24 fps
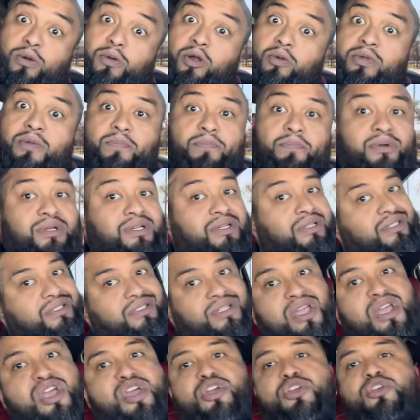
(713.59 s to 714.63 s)
homie, because
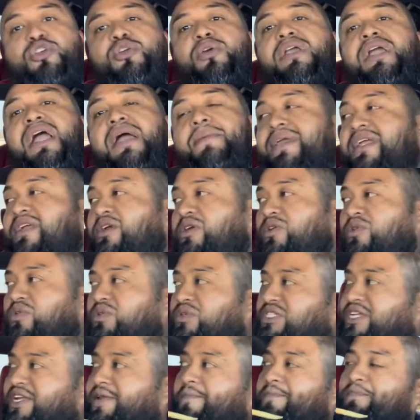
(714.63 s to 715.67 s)
you can't be
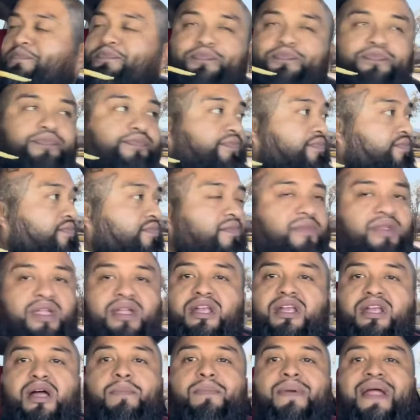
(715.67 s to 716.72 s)
cruising
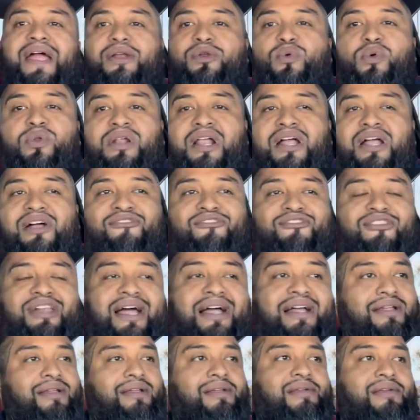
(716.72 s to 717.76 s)
on a brand new
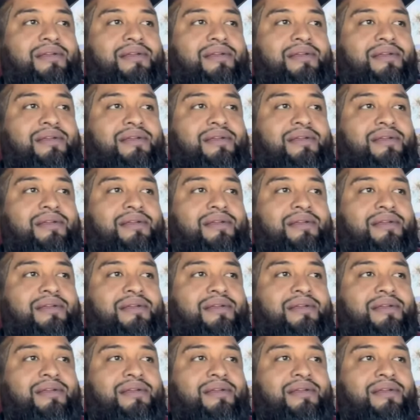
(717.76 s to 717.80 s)
Ramfla,